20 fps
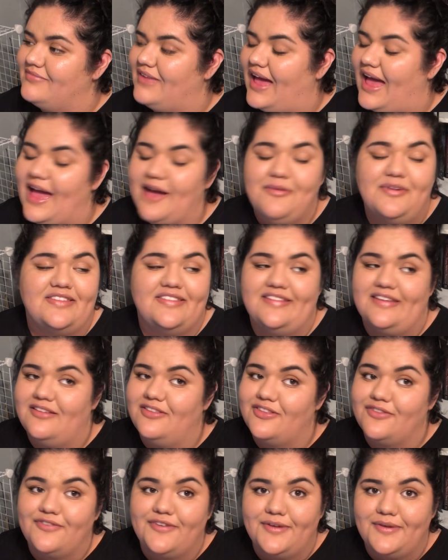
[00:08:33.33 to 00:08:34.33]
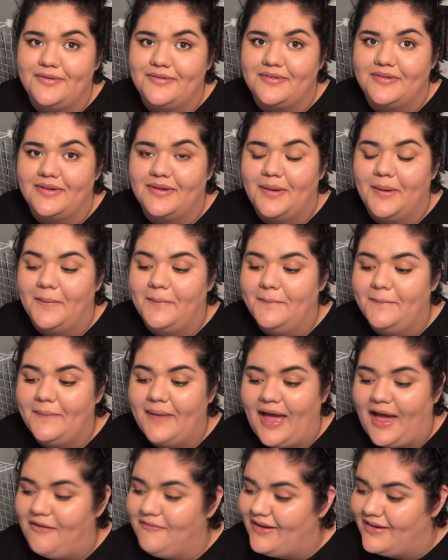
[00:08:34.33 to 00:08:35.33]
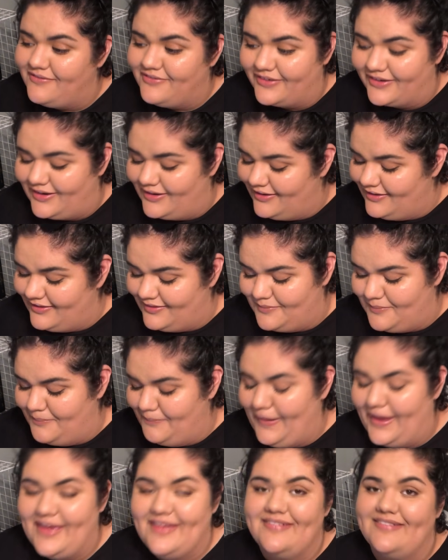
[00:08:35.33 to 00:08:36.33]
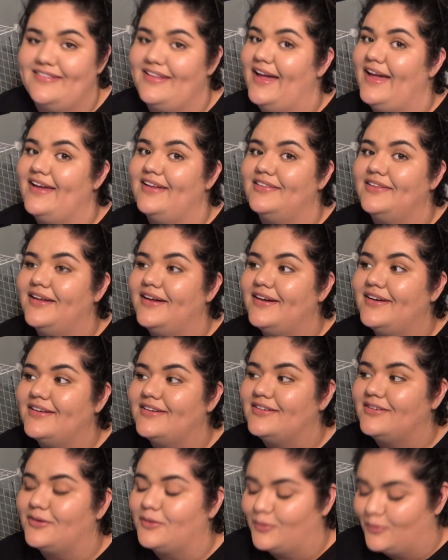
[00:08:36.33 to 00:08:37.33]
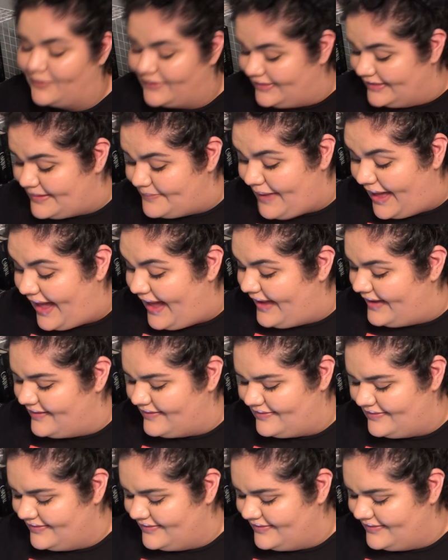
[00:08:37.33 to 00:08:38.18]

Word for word: I would steal the food. However, May's dialogue really bad.